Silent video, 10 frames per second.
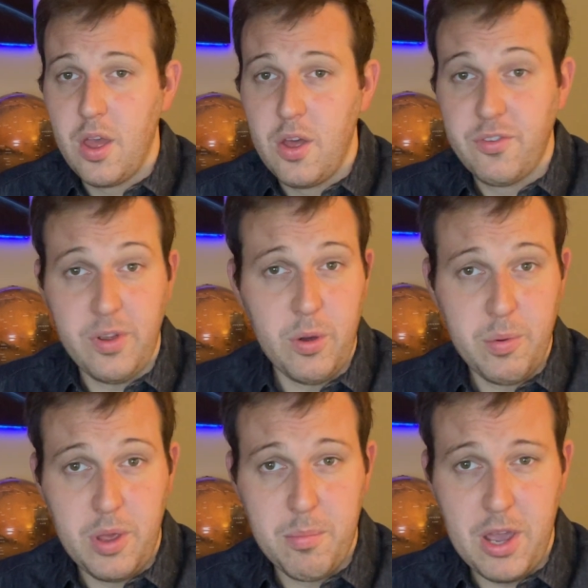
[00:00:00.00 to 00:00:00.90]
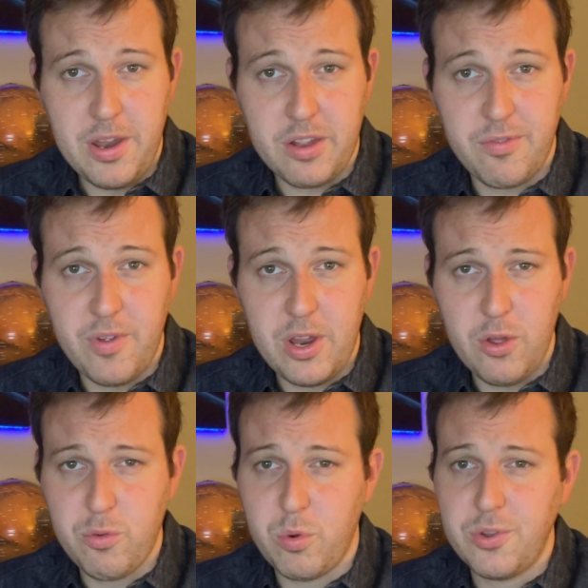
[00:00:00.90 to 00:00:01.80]
So, in my next
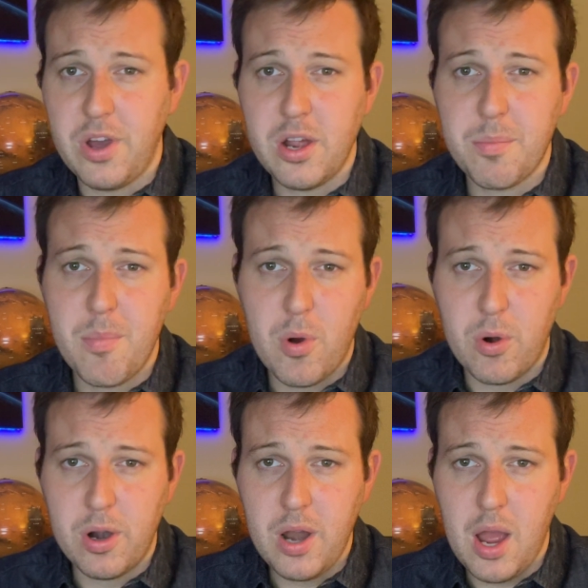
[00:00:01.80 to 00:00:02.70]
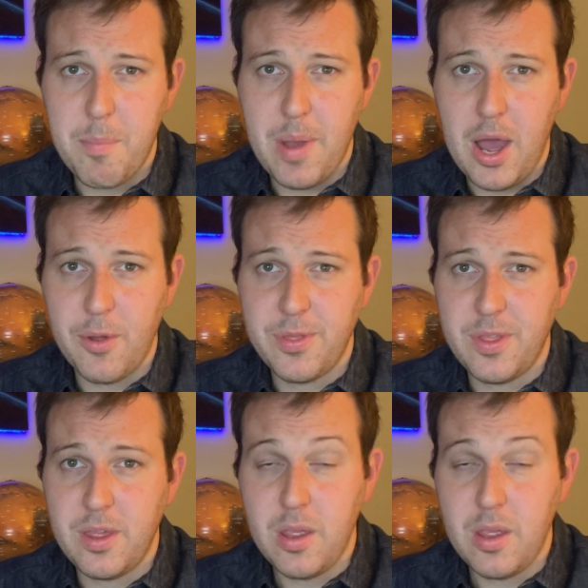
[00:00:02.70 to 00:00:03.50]
videos, we'll talk more about the